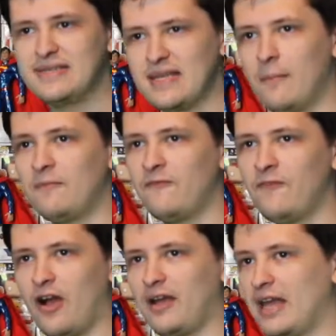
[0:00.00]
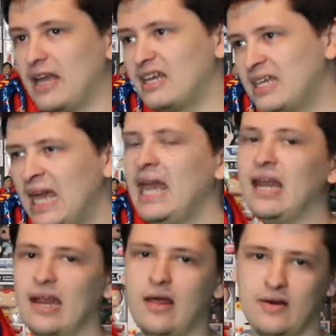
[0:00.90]
some fucking
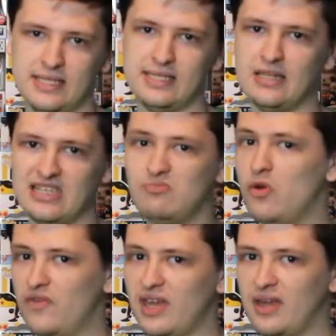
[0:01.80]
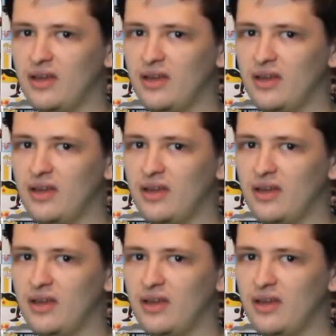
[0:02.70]
killer lines in this movie.